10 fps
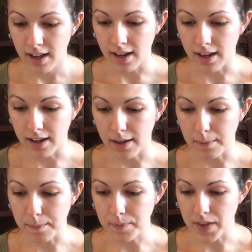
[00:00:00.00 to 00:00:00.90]

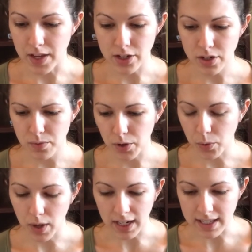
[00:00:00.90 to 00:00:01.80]
And then just real
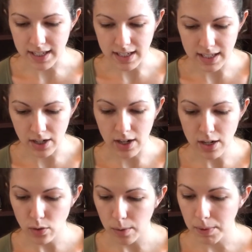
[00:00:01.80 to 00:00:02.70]
quick, it says here,
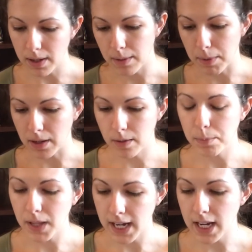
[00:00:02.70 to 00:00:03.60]
indoor
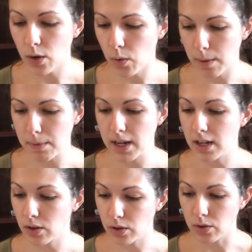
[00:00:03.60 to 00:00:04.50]
play equipment
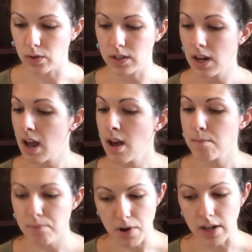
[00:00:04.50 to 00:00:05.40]
includes
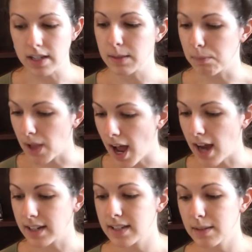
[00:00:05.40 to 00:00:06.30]
books,
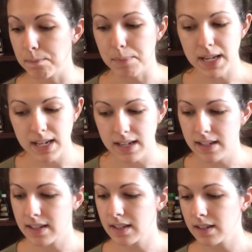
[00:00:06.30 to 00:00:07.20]
blocks,
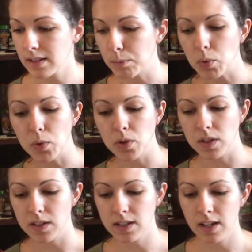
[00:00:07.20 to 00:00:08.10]
beads,
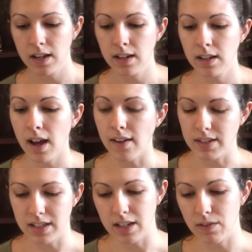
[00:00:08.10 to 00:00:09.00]
spools,
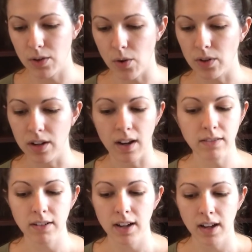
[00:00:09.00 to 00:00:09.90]
obviously if they're old enough,